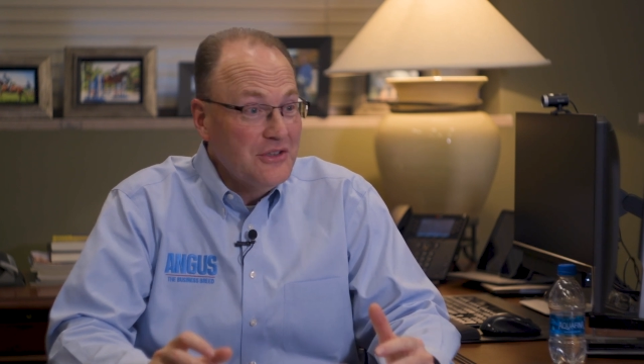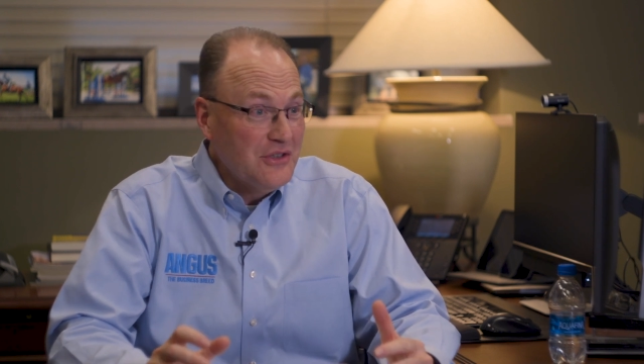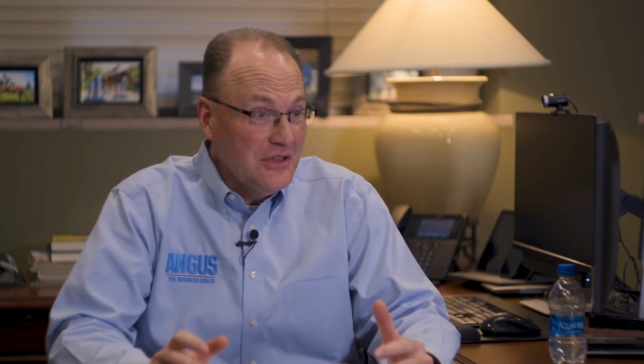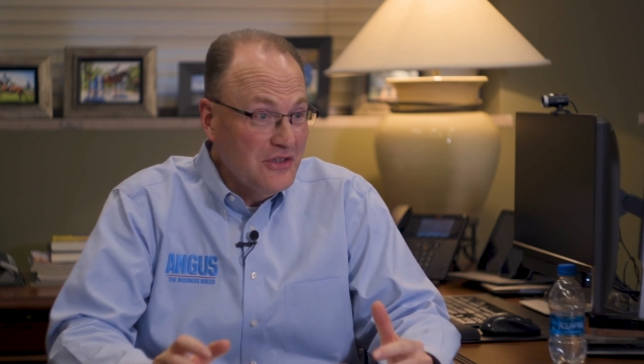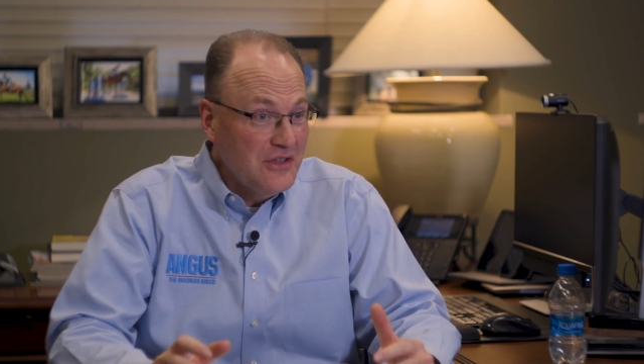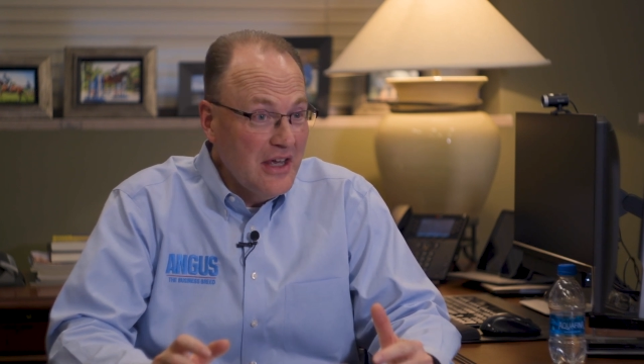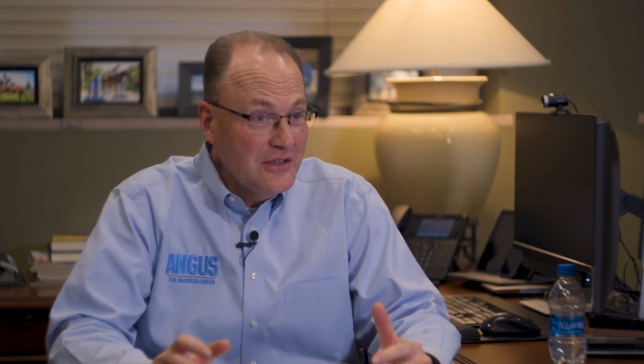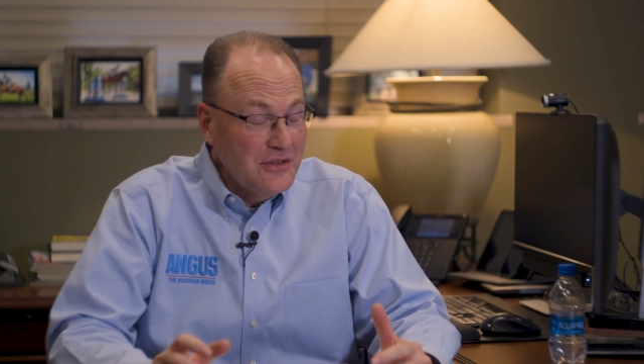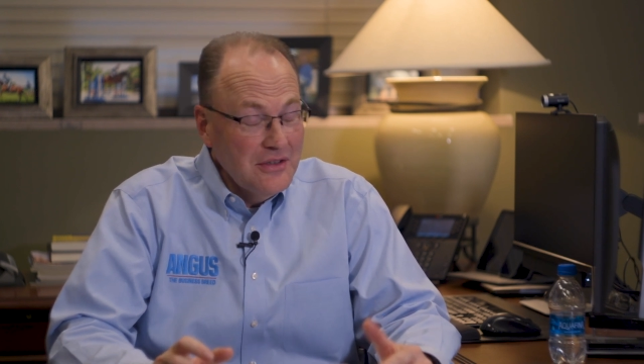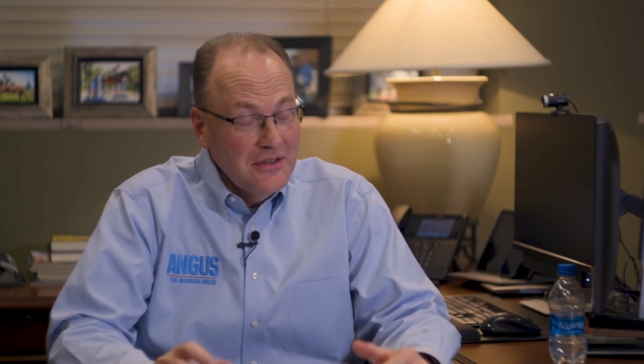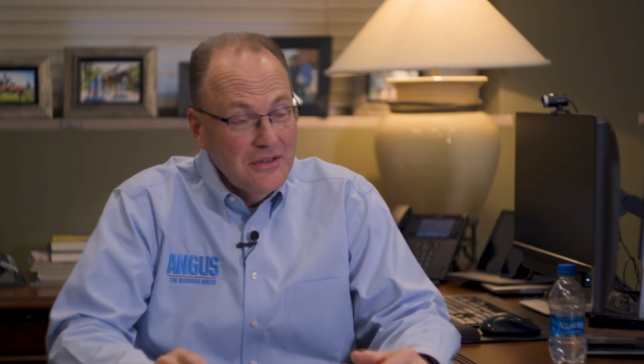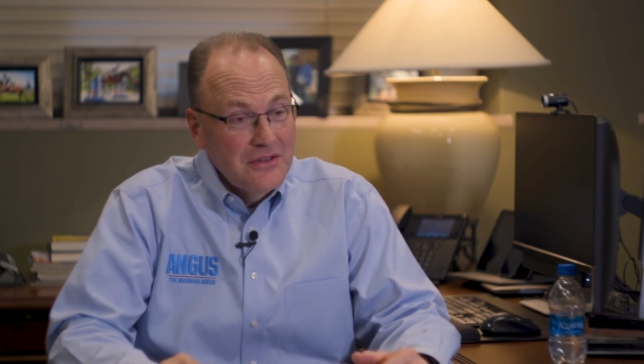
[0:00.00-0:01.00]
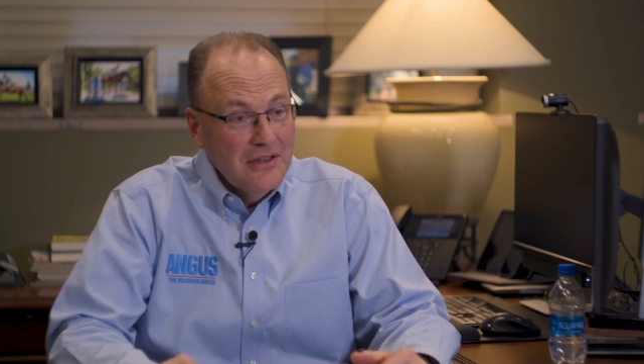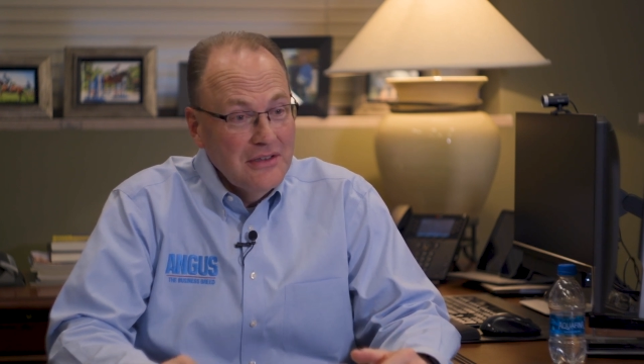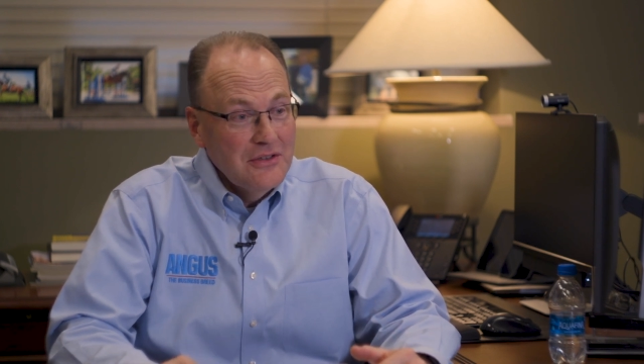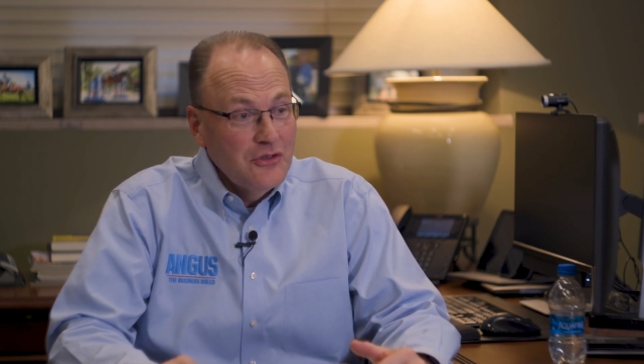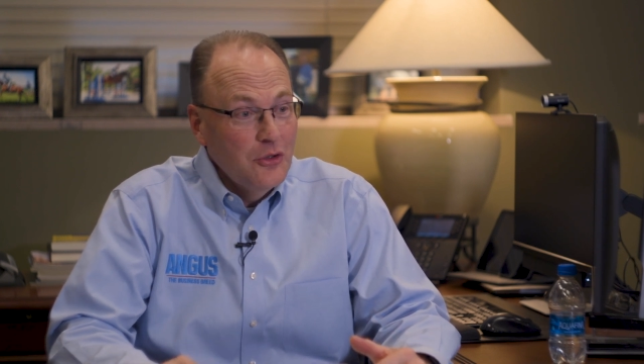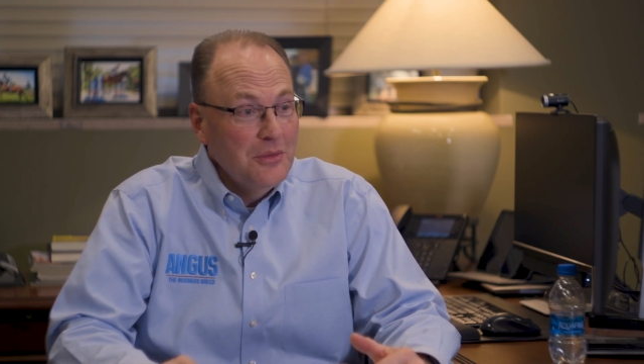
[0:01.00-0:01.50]
successes
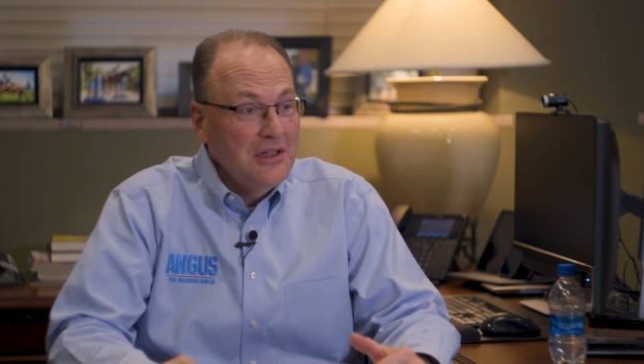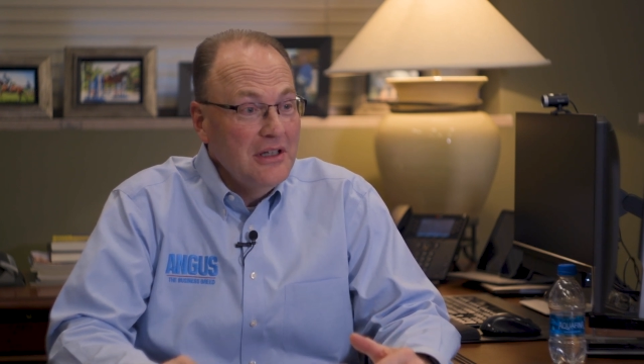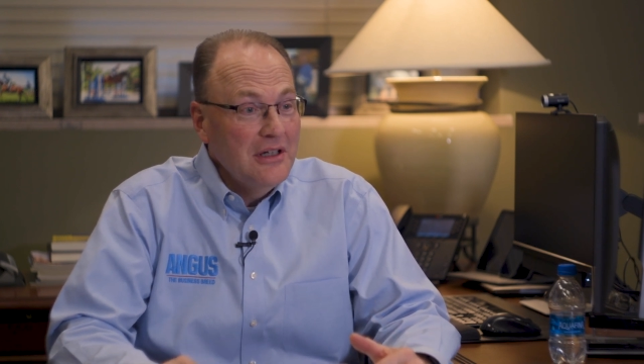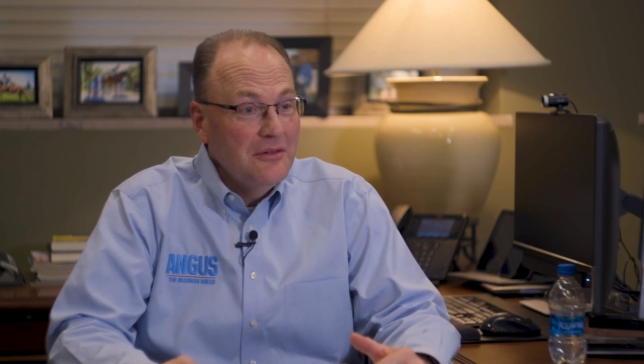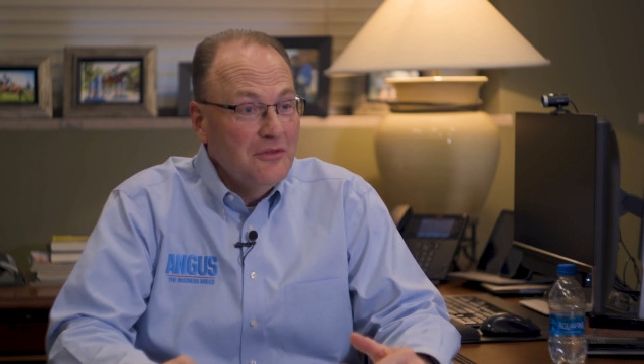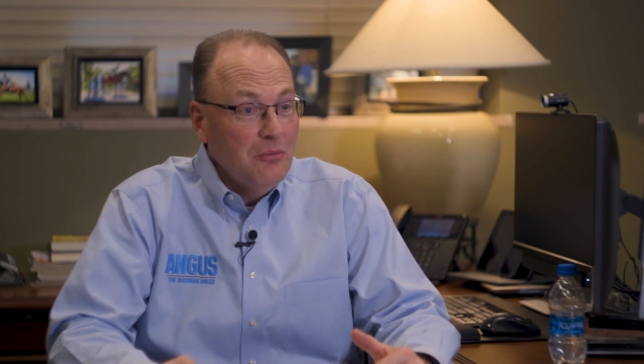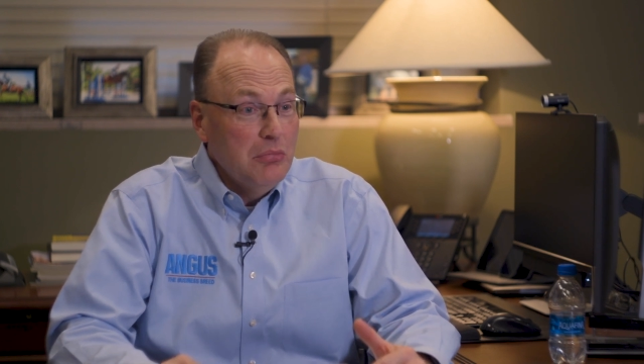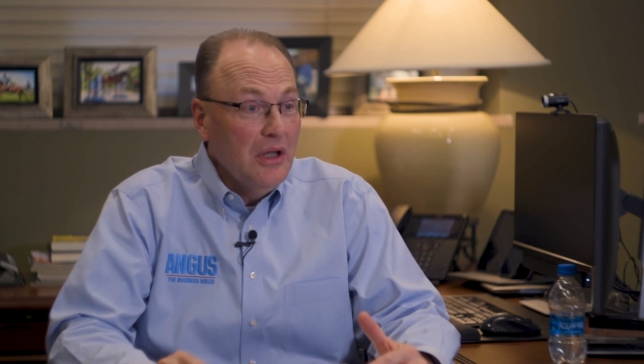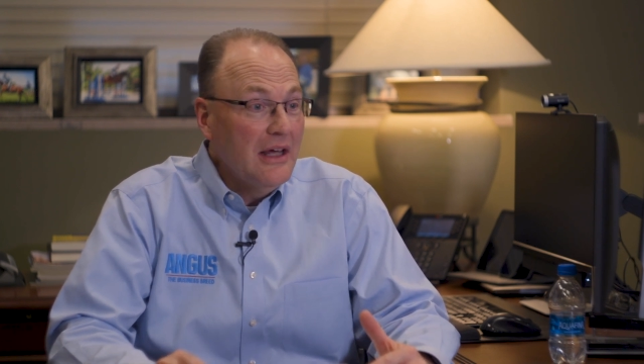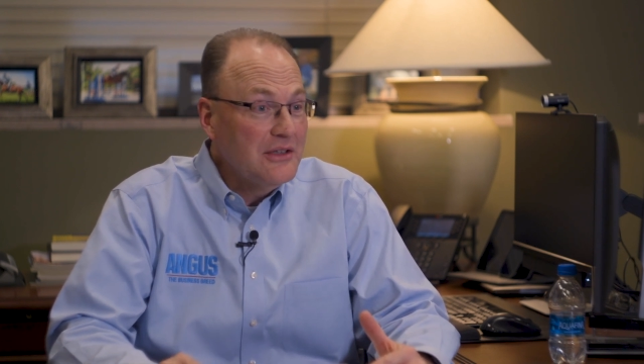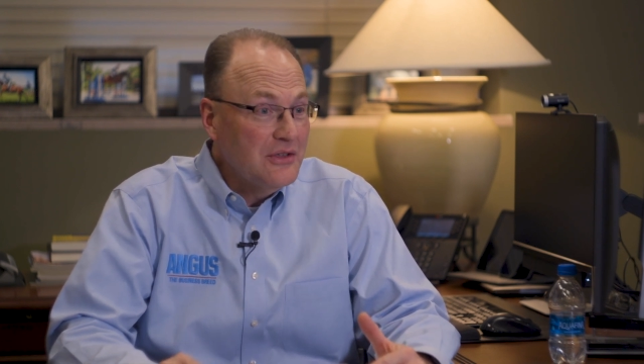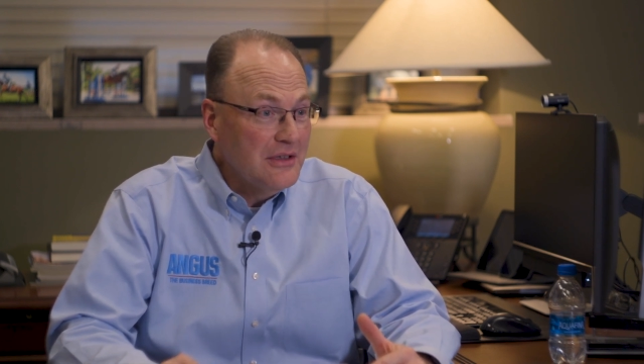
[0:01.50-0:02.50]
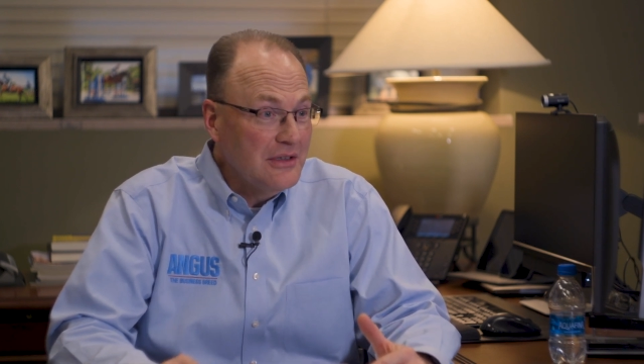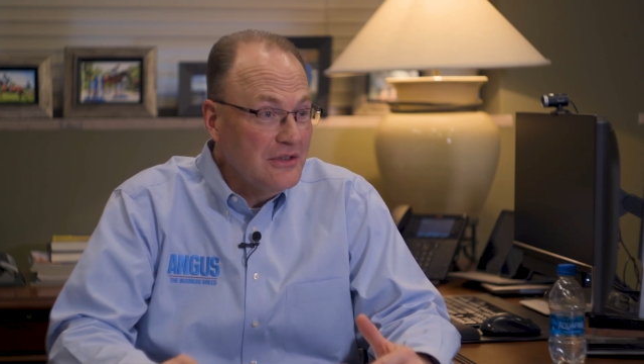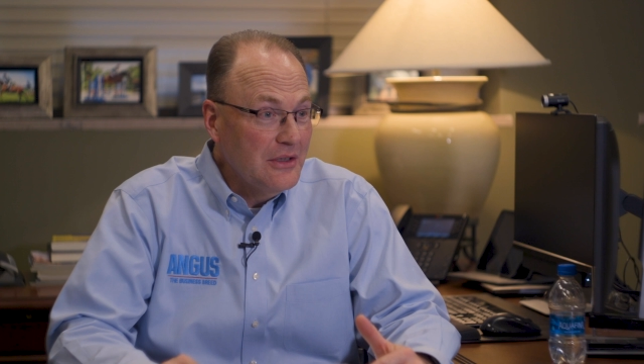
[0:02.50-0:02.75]
and so many of the blessings